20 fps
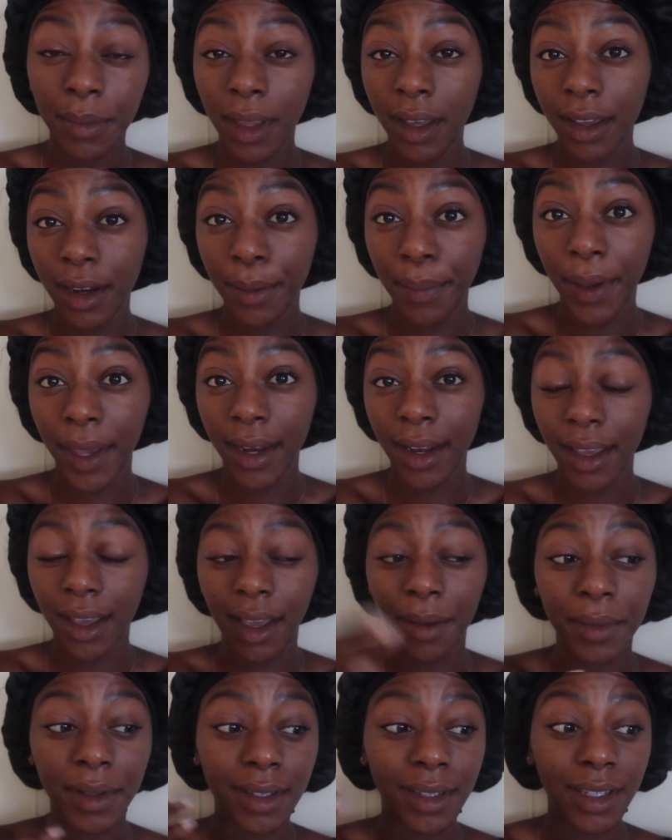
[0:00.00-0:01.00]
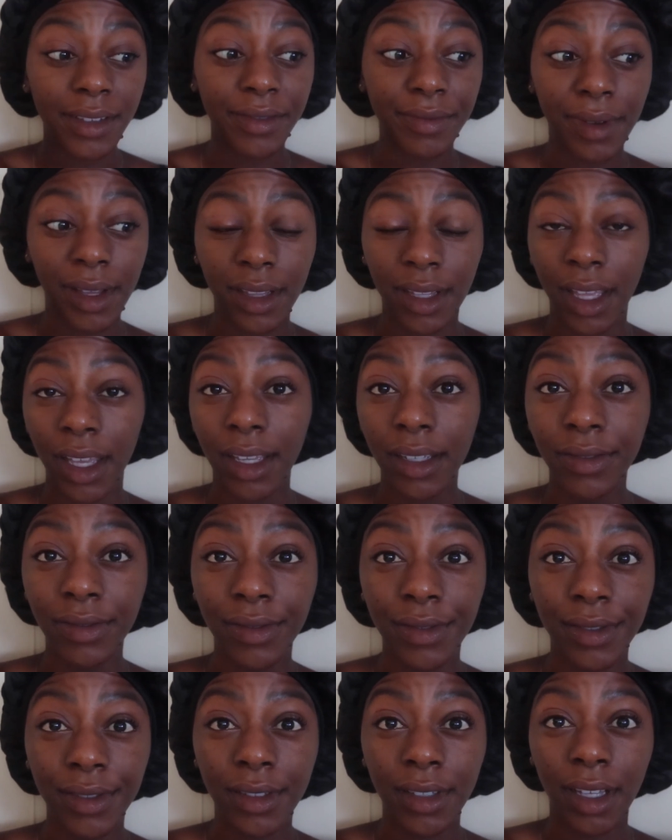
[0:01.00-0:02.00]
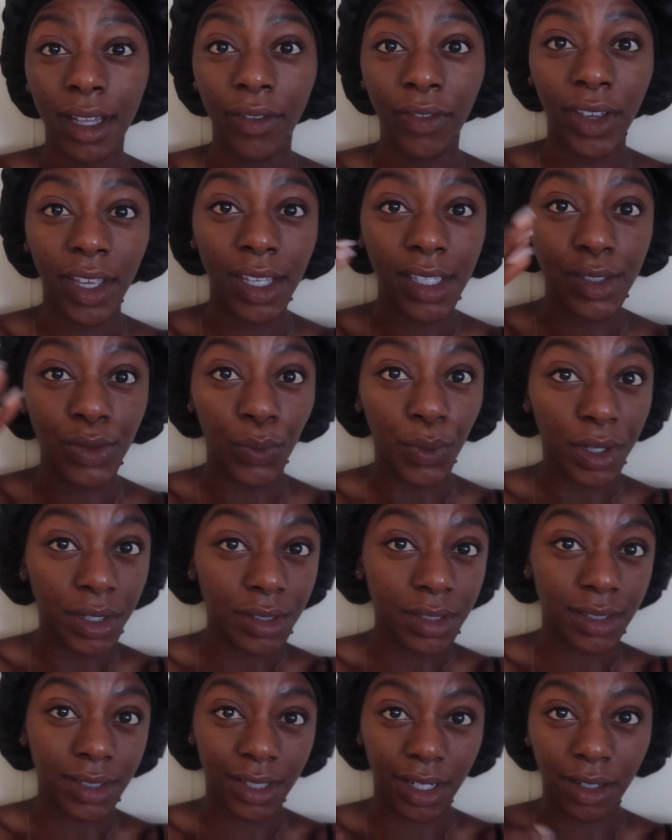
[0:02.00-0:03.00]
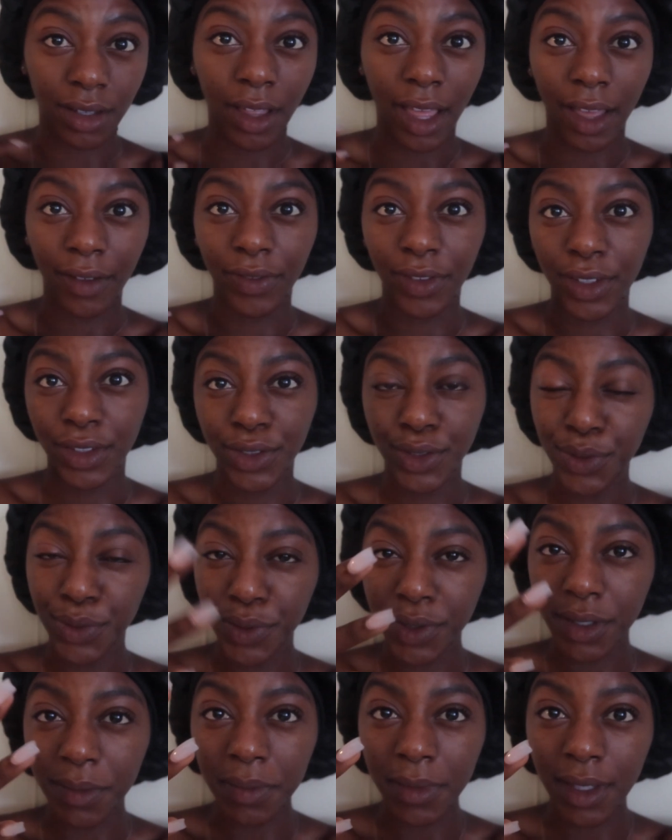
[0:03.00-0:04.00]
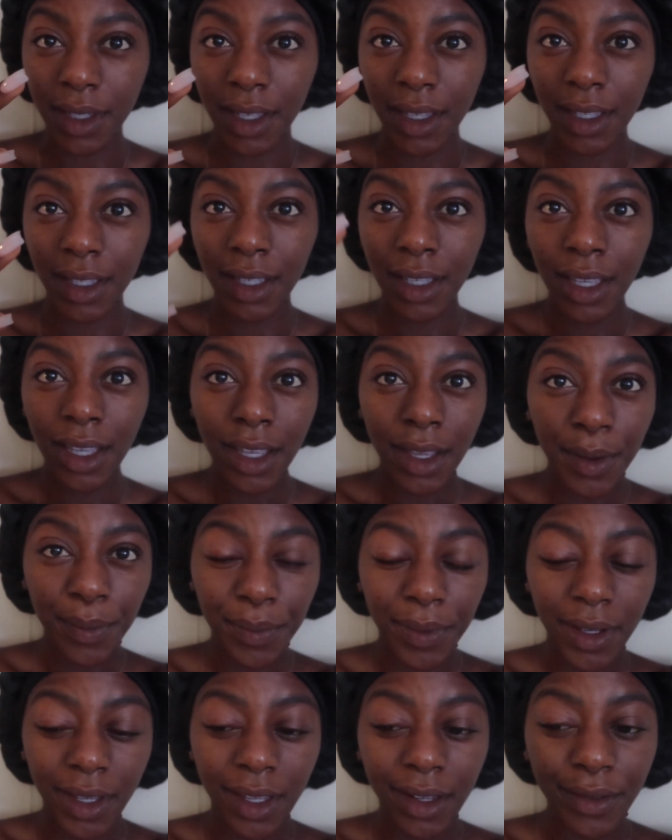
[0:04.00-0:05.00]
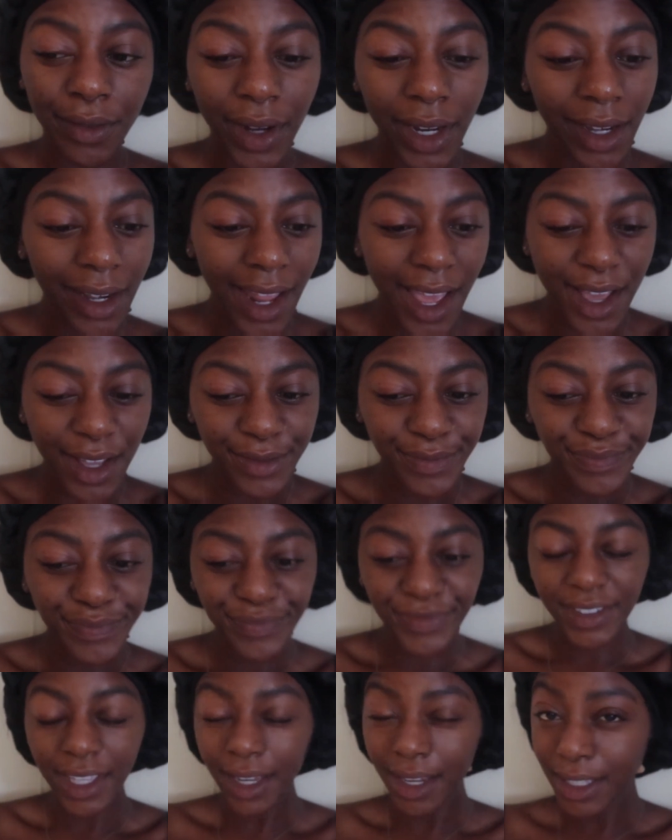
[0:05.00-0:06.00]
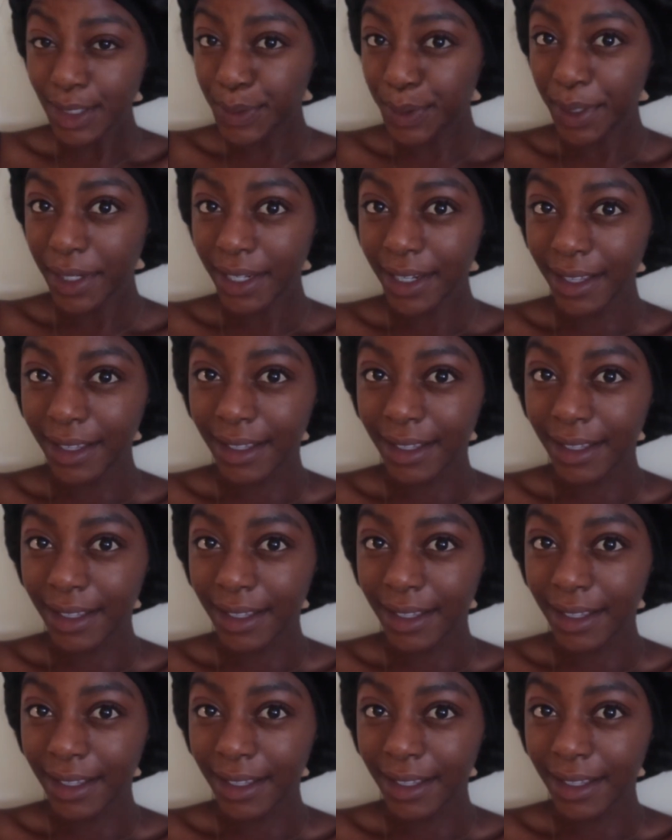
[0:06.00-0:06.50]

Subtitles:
I'm not gonna panic. I'm gonna live my life. If it gets worse, then I'll have to do something. But right now, it is what it